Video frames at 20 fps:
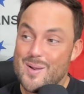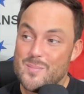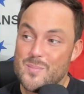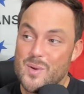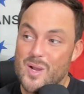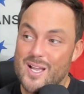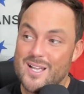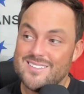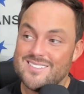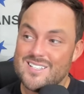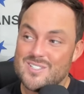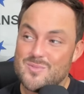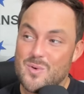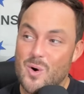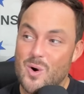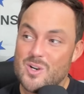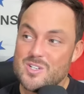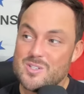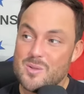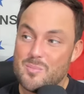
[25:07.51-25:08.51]
But as
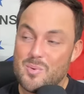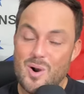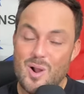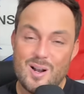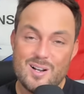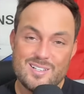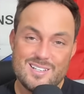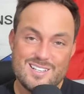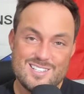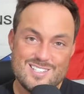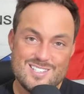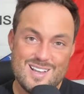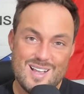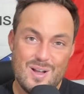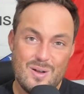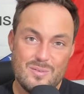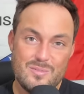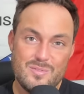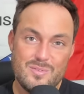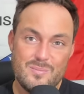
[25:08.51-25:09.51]
far as the product
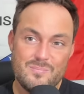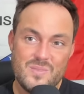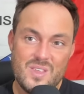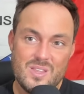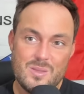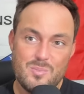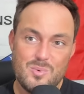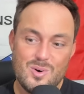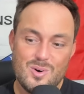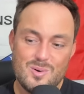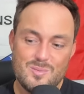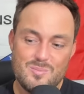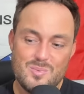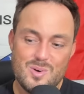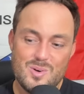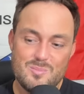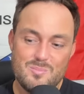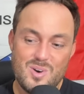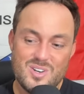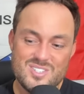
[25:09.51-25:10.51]
itself and
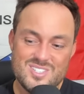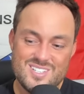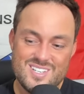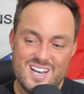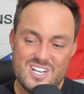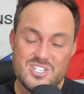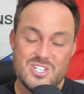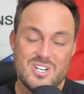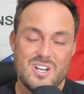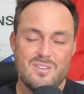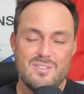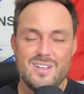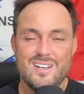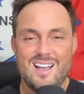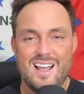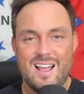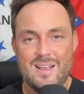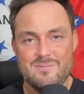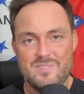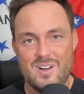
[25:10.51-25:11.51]
the presentation of it,
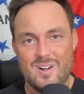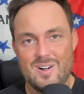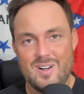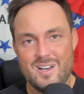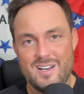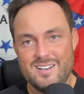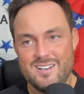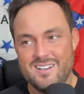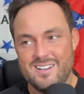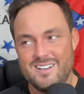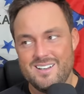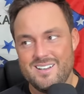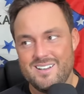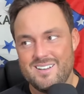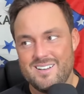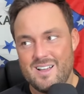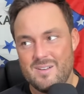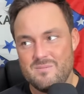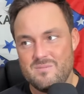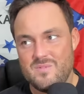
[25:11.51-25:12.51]
I'm
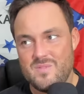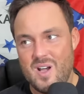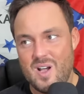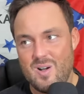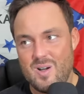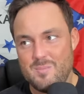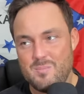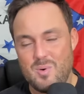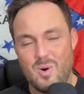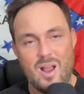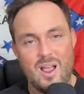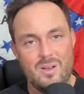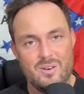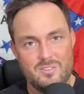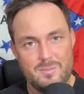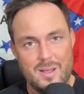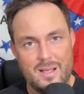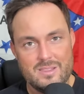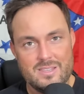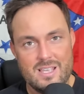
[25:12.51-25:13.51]
very proud
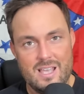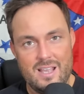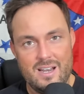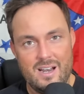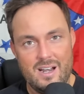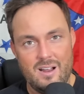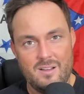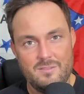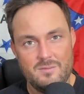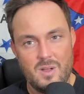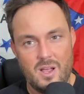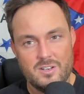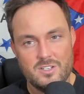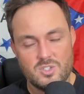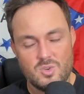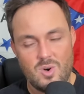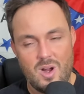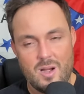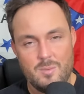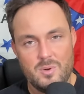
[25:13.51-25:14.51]
about that. And I
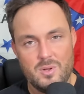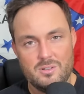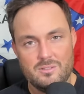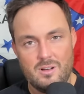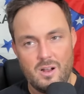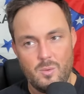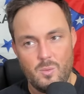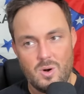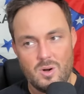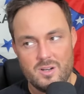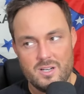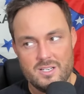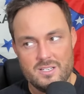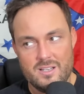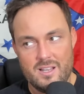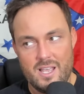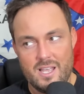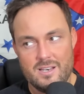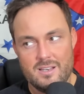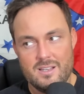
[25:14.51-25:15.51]
try to put a lot of work into
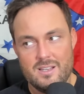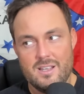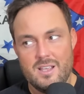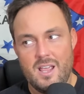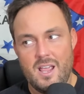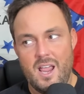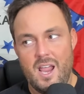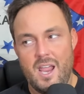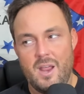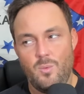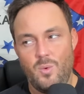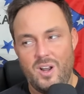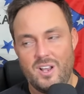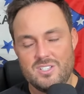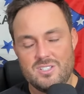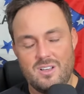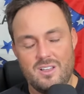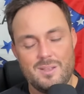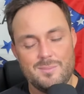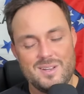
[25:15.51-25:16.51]
that. And when I
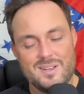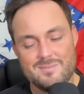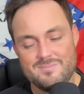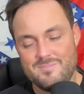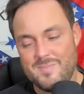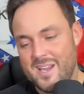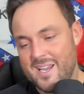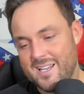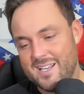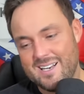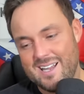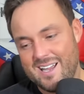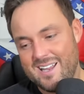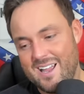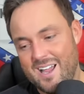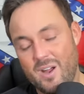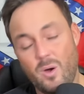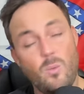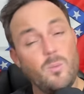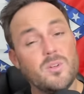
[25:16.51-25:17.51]
saw that, I'm like, man,
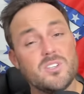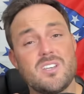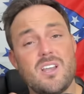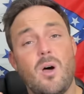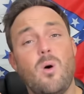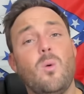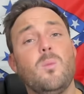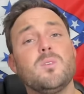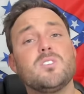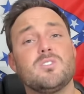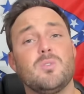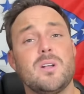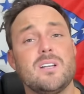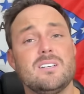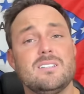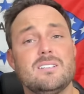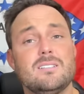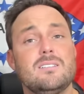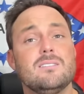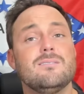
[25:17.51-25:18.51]
I almost wanted
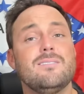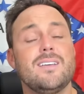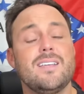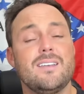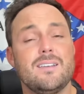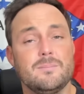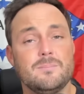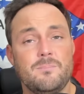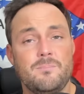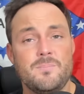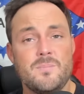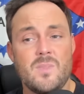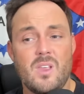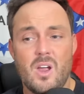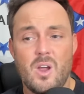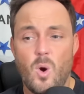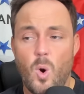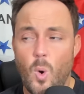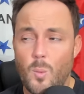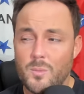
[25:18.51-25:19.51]
to delete it. I
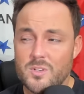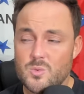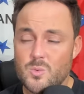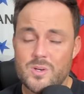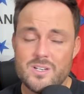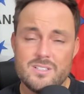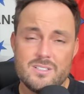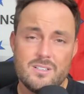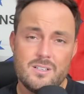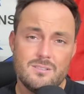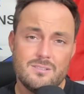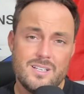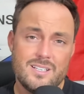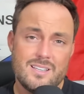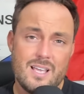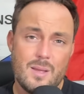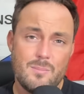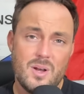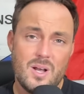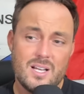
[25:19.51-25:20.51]
almost wanted to delete
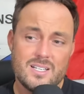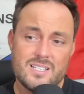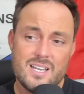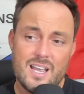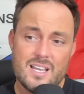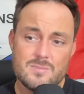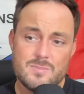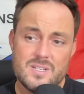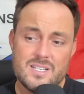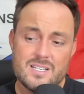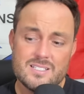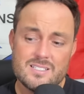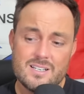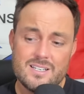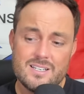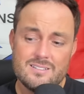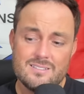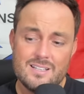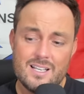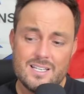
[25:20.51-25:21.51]
that podcast because I
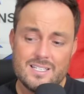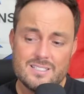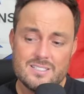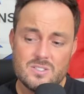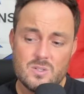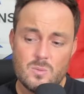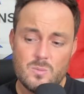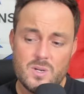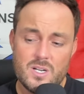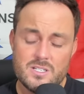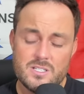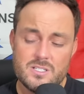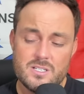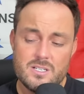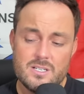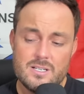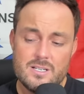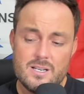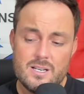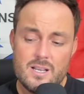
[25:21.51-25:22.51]
didn't like it so much.
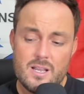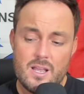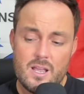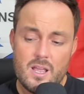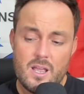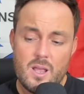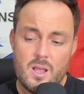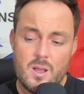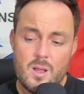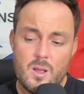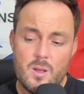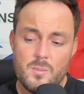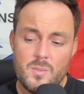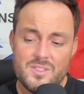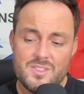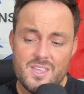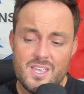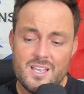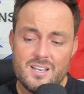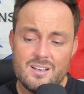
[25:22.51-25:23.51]
But
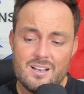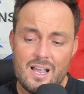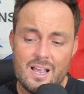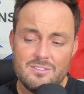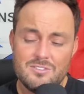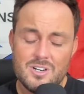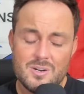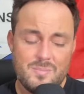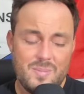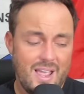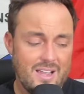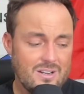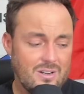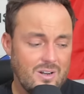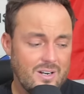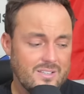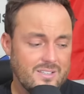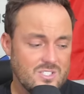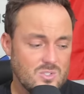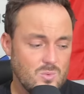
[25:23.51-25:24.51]
then I look back
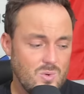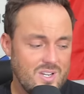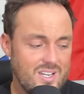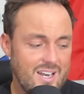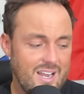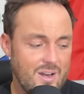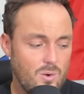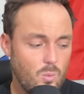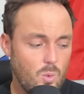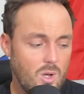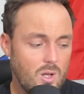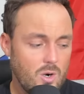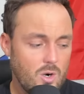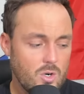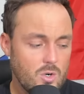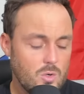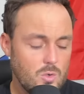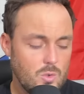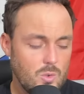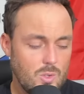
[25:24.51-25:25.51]
on it this week and I had a water
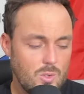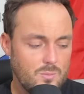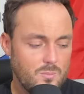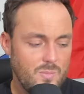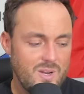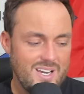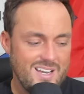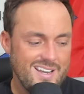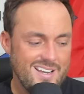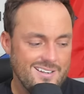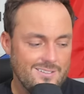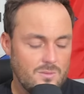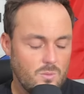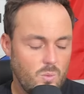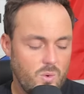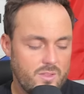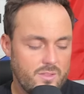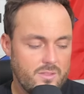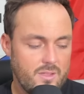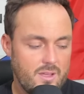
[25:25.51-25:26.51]
cooler meeting
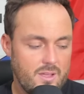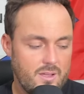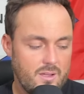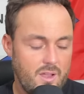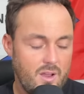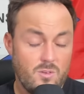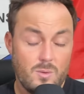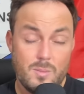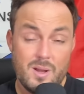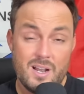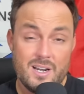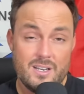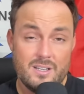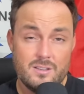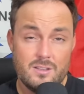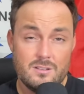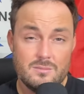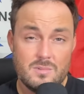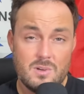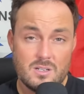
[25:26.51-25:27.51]
with everybody in
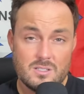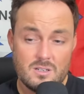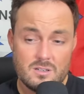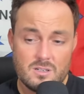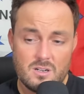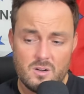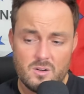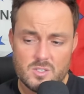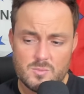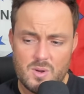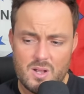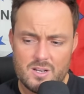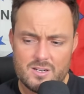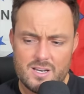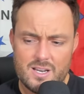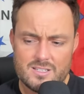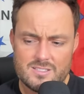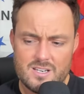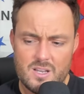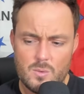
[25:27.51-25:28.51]
the Locked On College
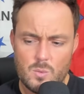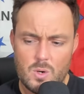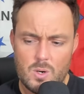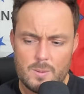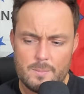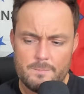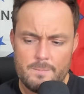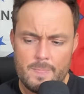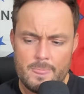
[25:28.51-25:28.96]
Podcast Network.